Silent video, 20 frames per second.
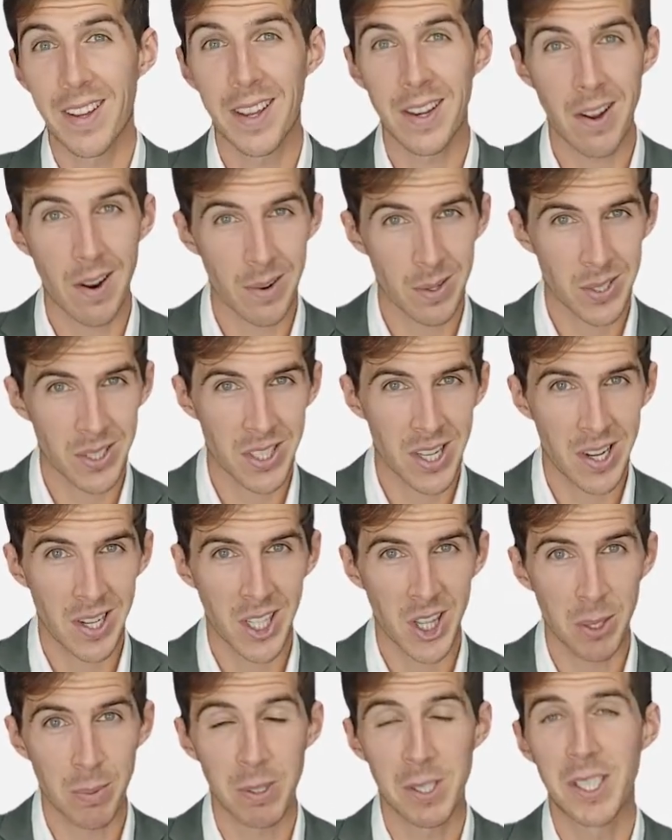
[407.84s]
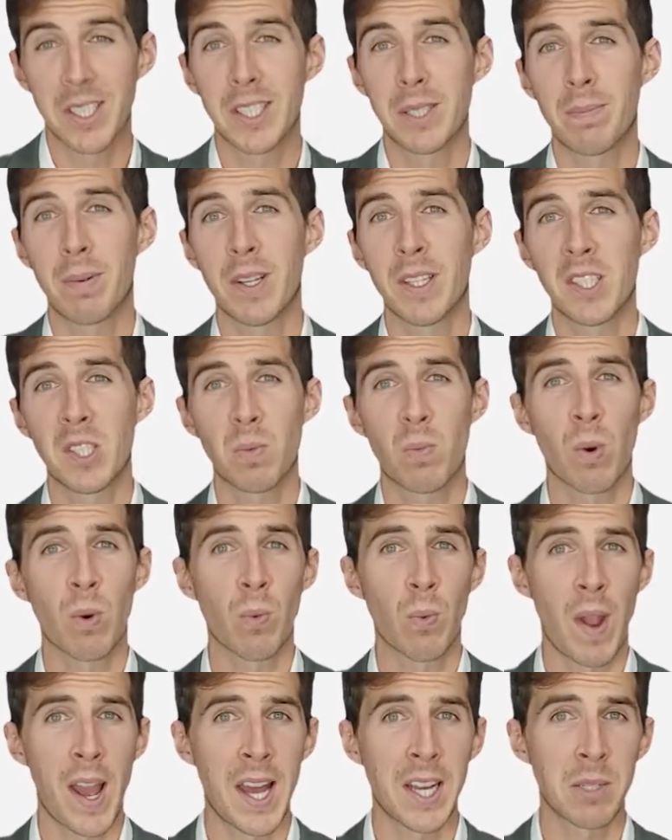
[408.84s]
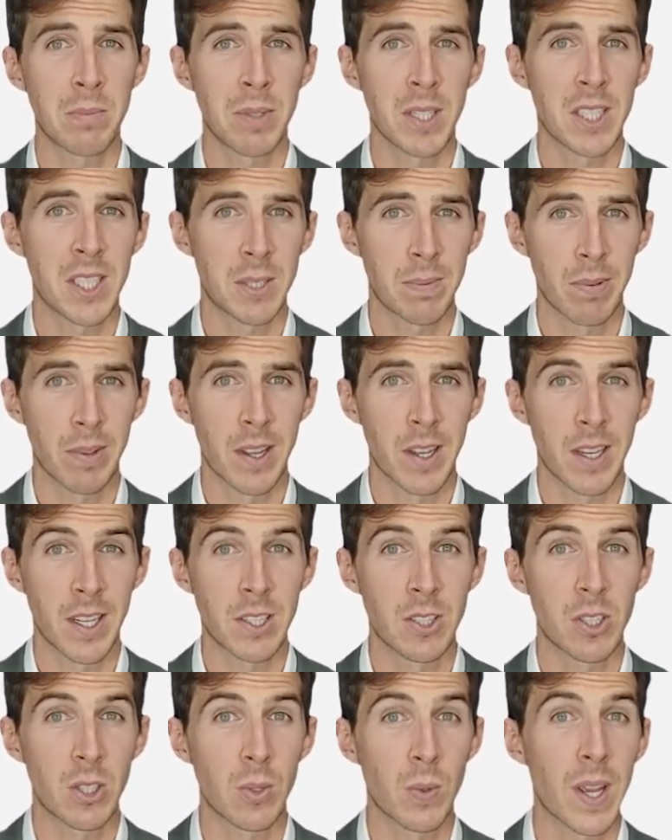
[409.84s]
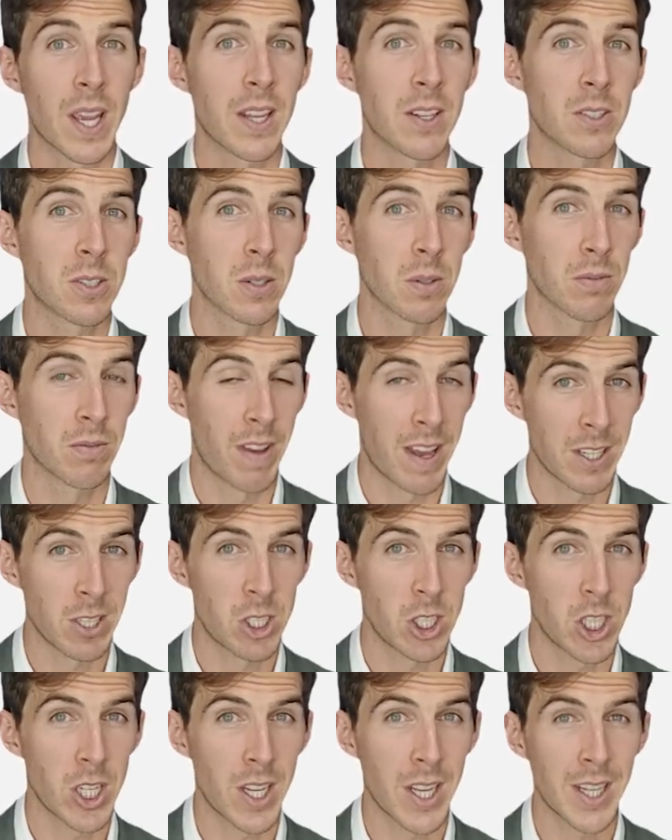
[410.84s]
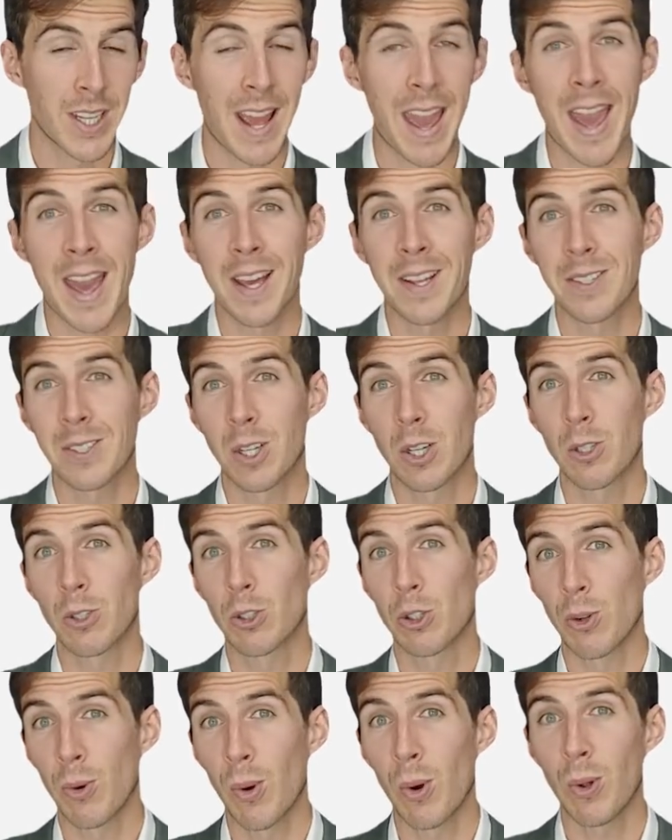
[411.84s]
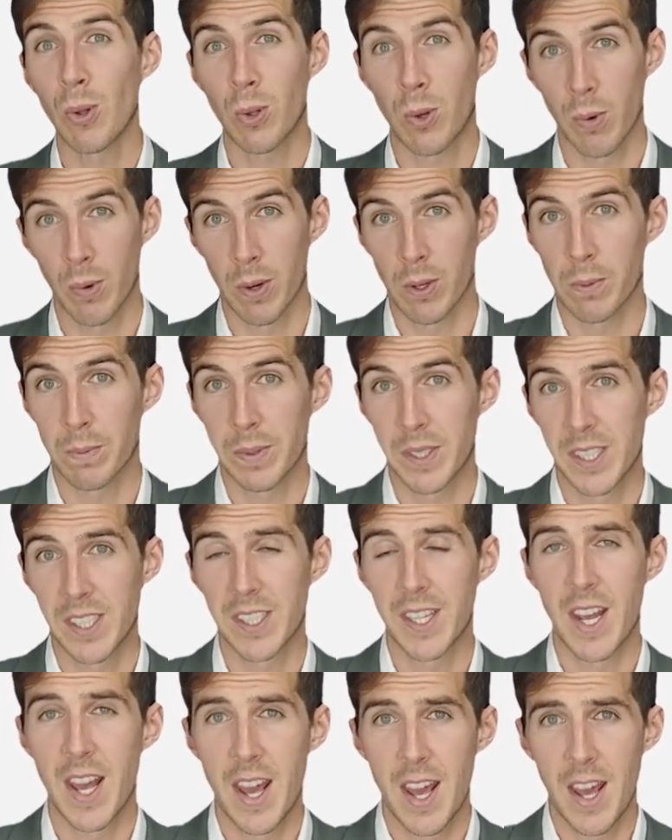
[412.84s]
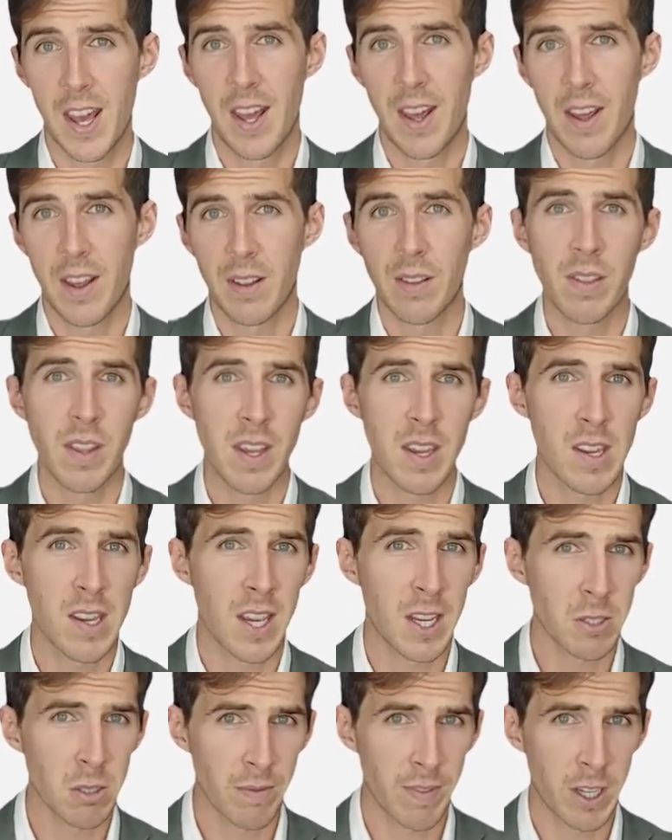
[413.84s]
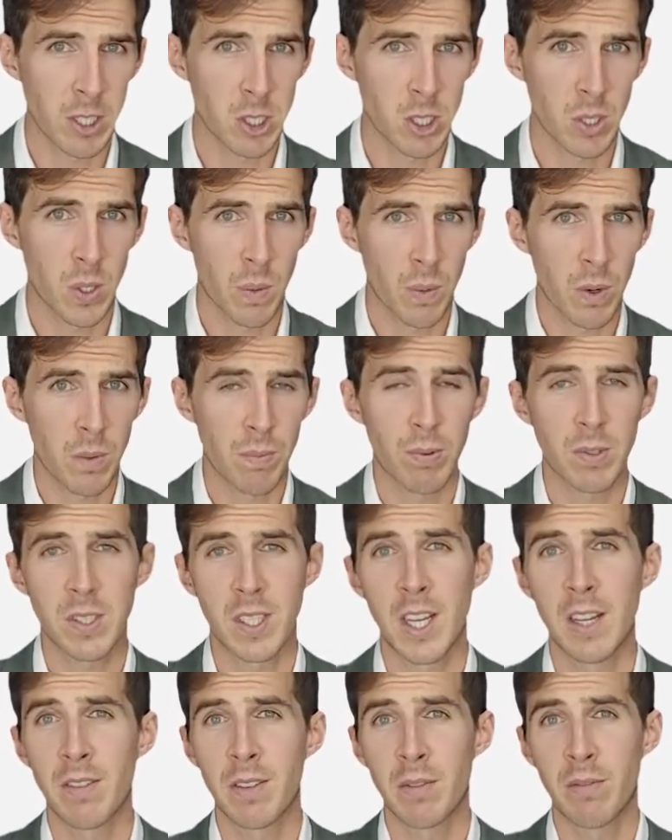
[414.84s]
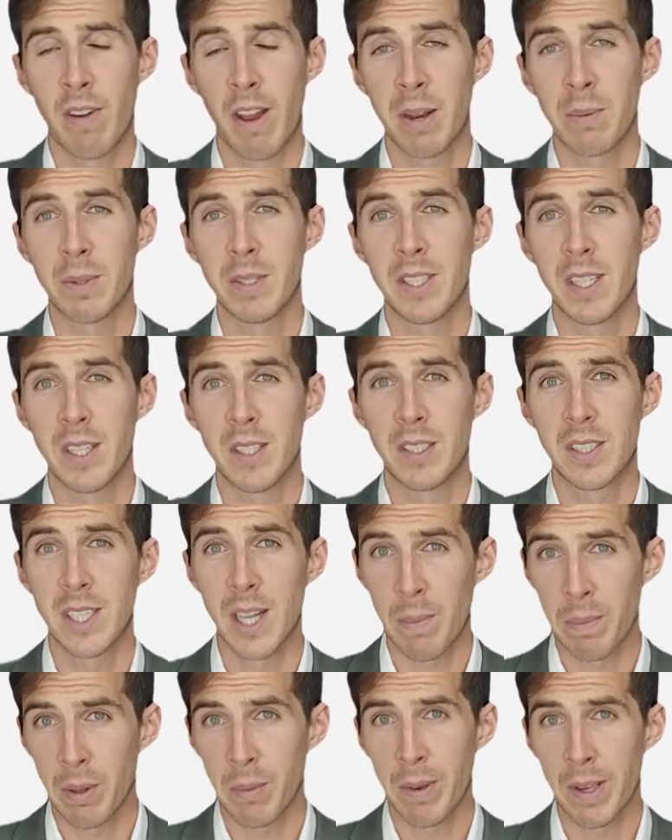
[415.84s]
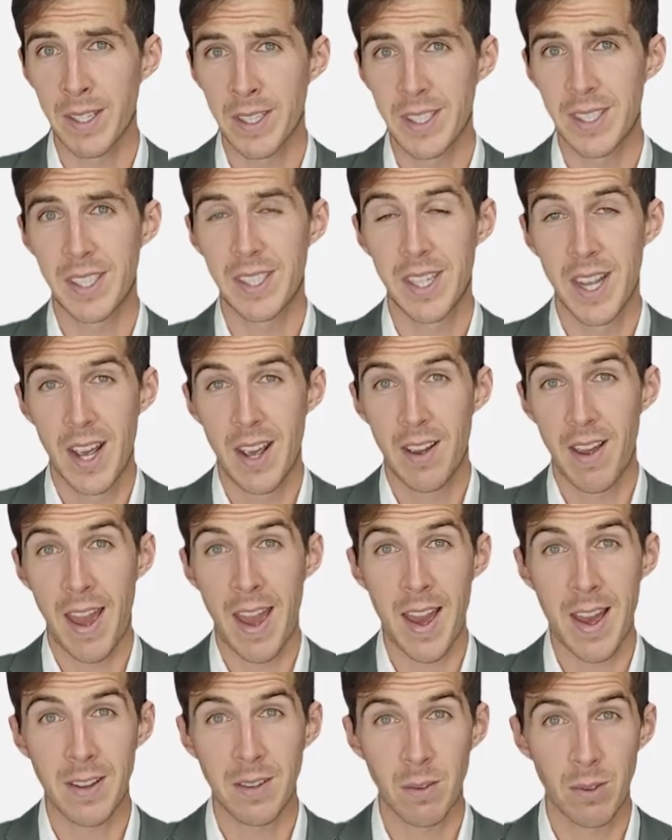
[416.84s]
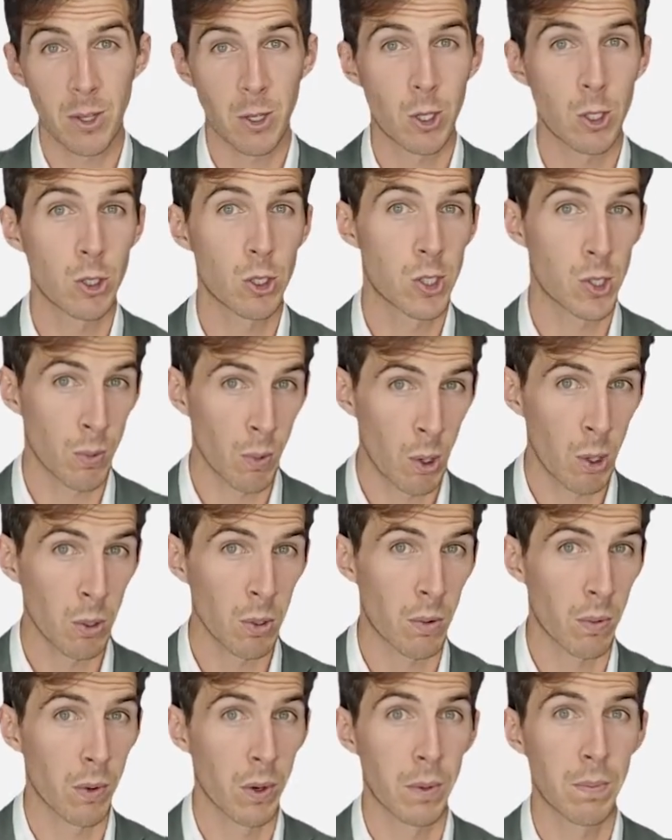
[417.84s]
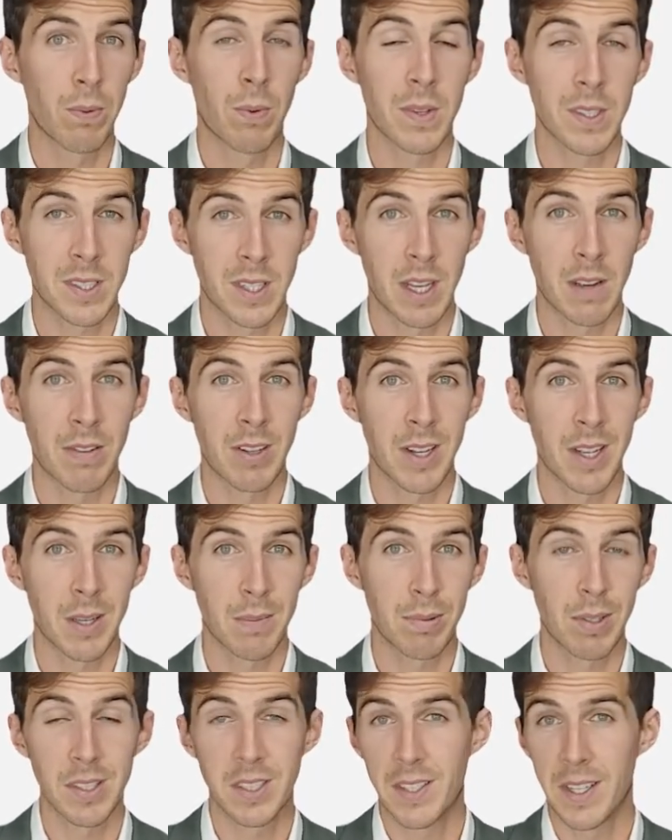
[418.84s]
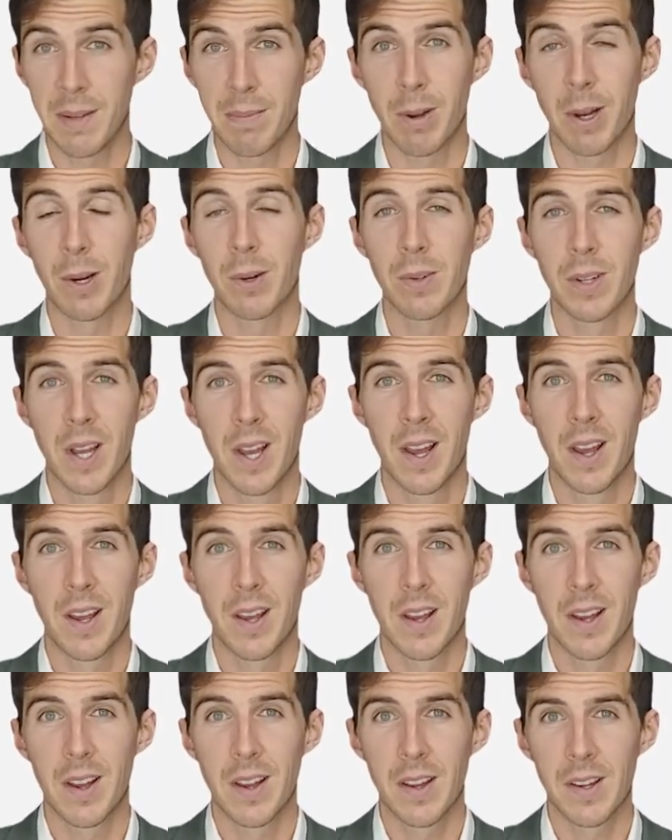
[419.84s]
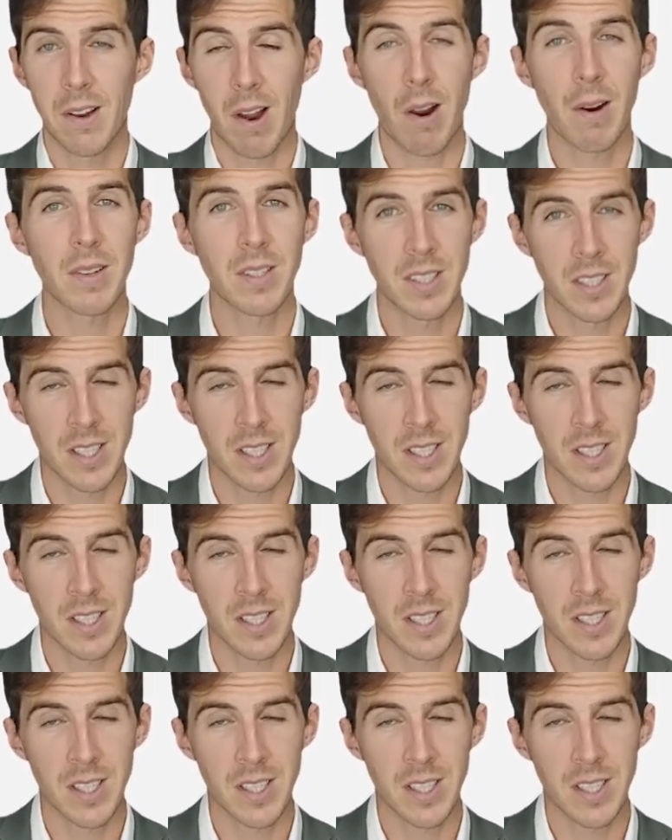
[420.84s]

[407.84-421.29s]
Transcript: In our study, the participants were randomly split into intervention and control groups. The intervention group was given vitamin D supplements, and the control group was given a placebo. Our